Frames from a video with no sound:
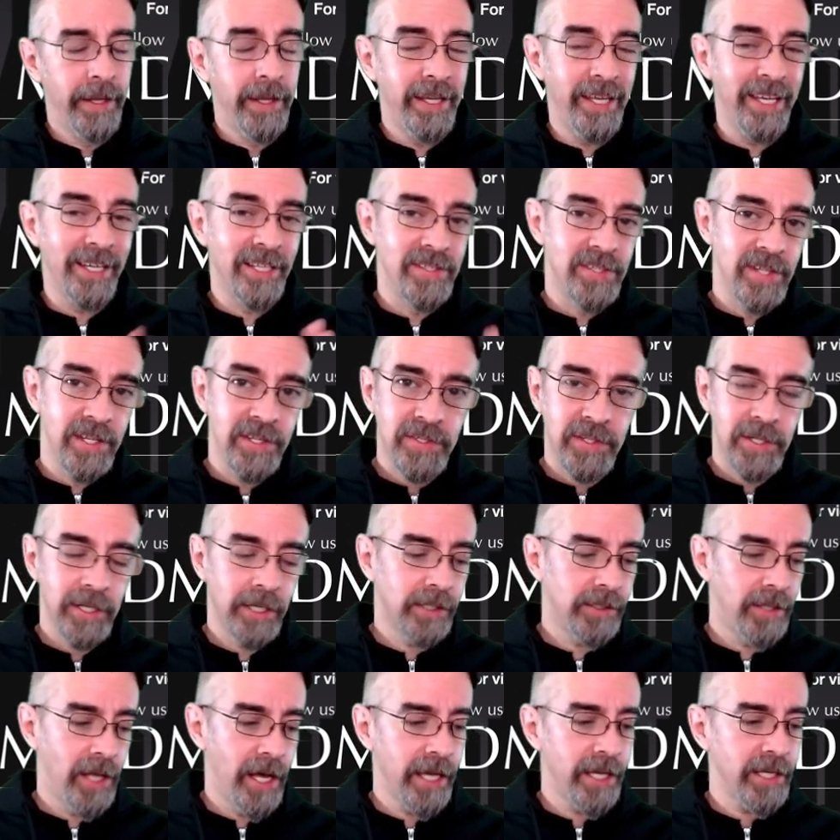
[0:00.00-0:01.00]
Existing
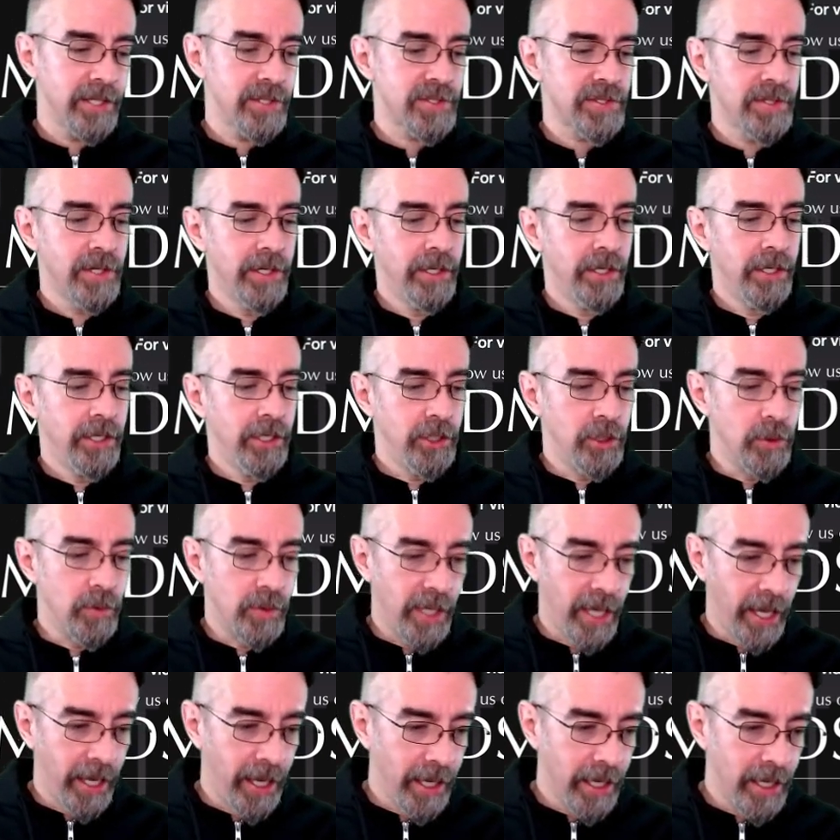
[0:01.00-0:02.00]
clients, you
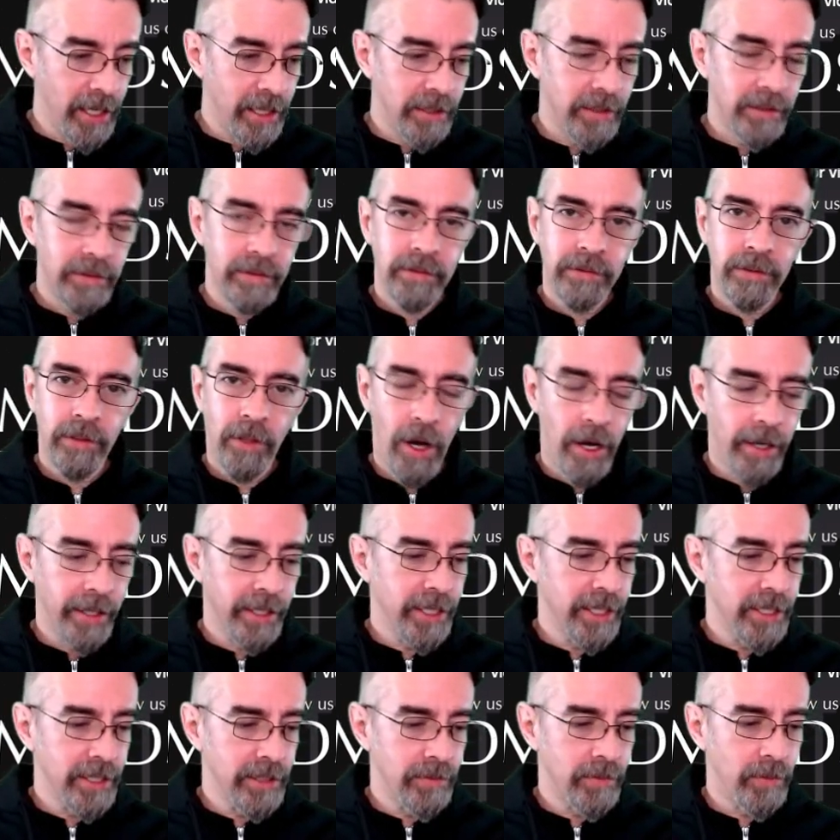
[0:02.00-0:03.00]
can log
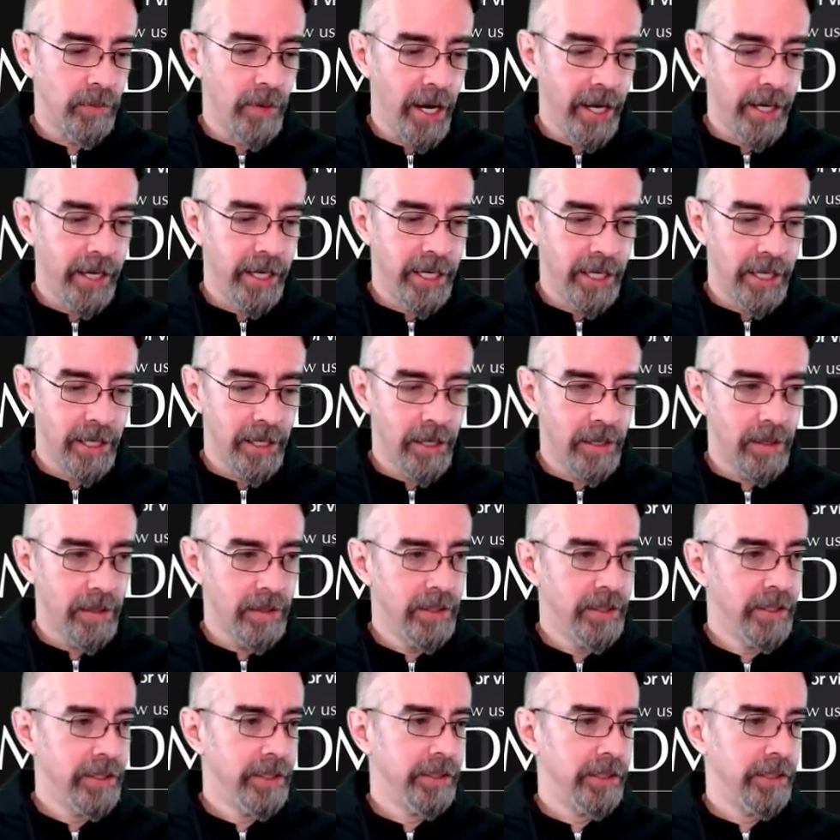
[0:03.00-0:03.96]
in right here.